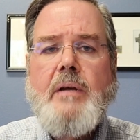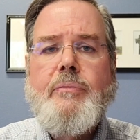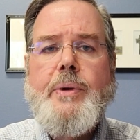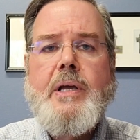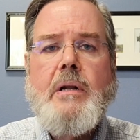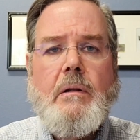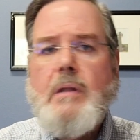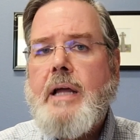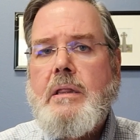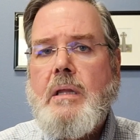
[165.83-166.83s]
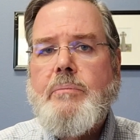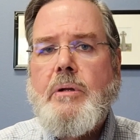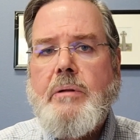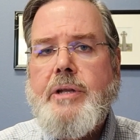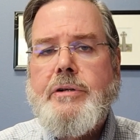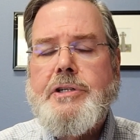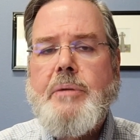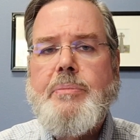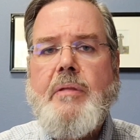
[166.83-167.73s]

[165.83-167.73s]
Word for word: if we can elect them to leadership,